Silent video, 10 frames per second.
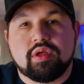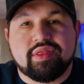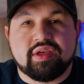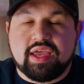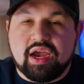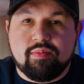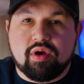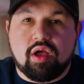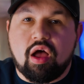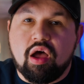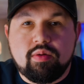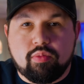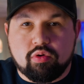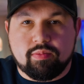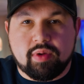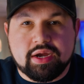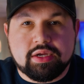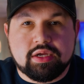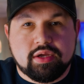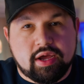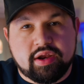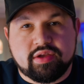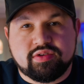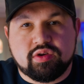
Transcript: the camera onboard mic, and as you